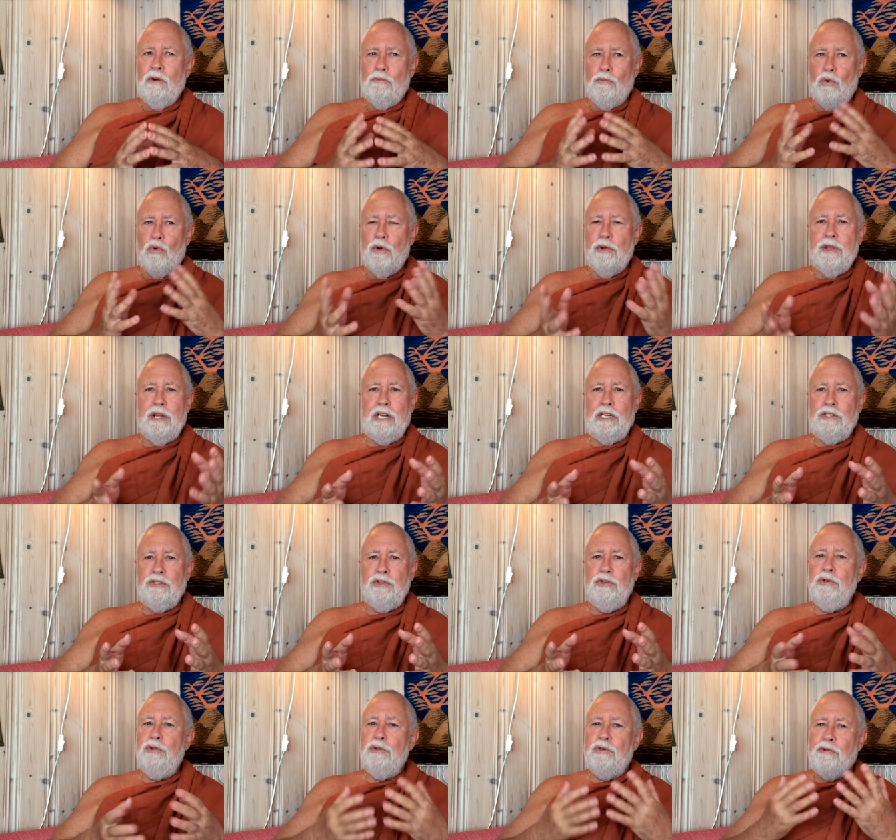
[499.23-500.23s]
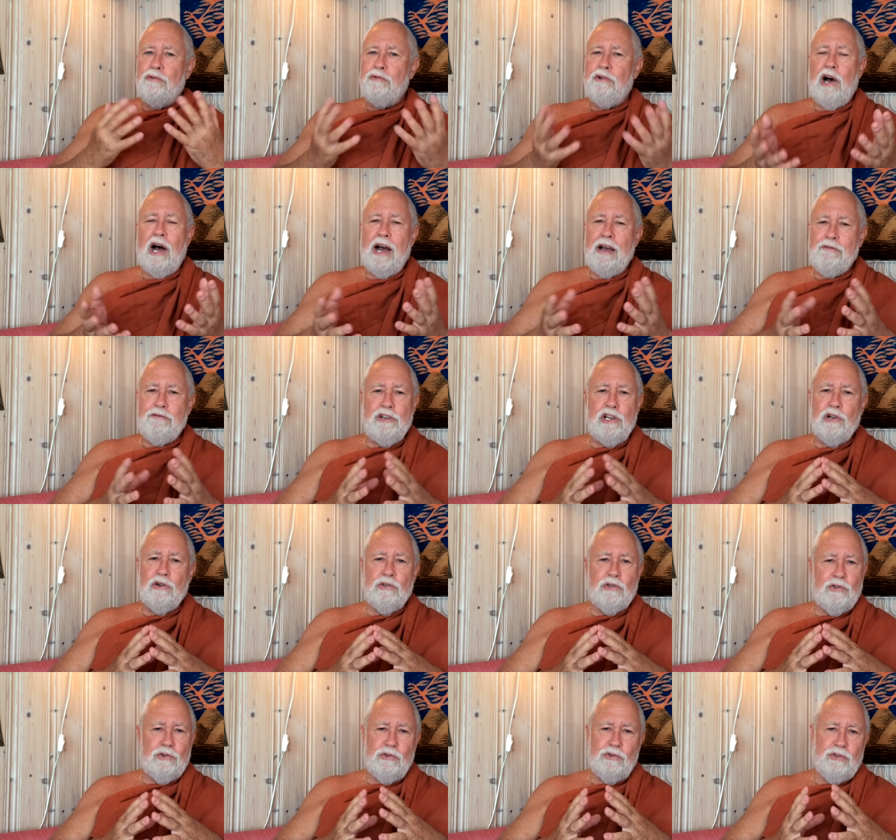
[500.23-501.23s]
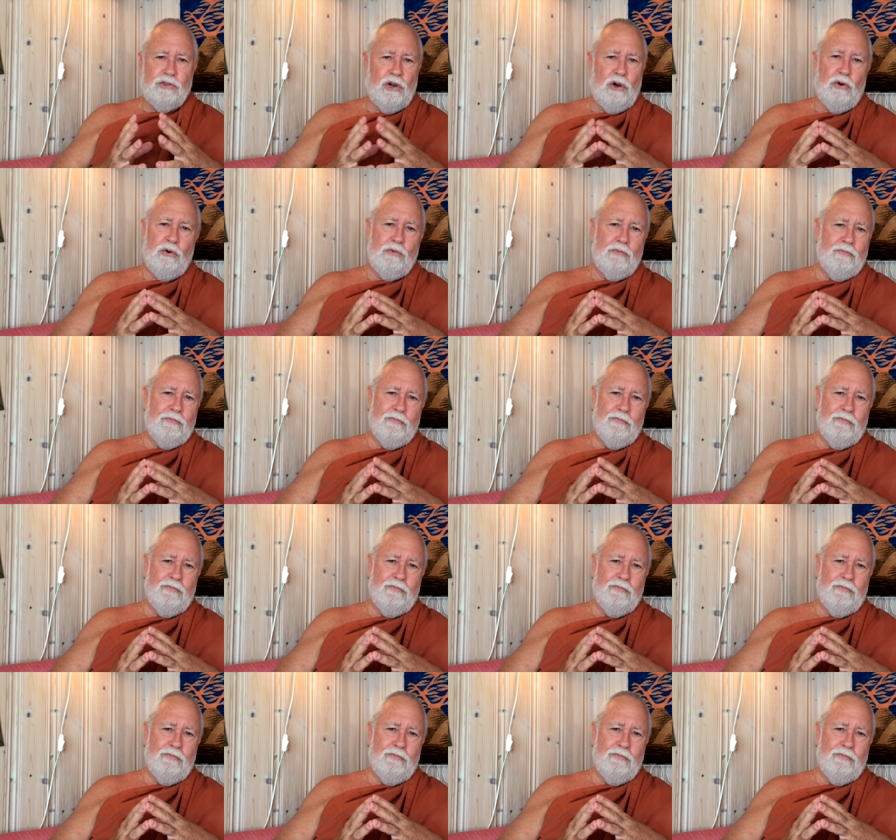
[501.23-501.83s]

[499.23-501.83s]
More than two to five years or so,